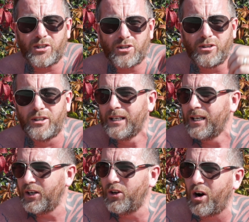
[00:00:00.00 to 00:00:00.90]
so
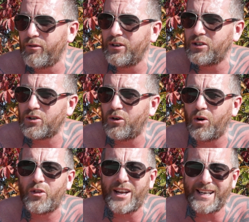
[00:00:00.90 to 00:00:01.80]
offering so
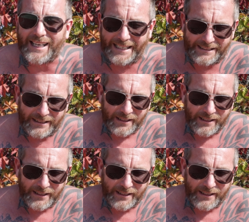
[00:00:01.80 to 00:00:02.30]
authentically.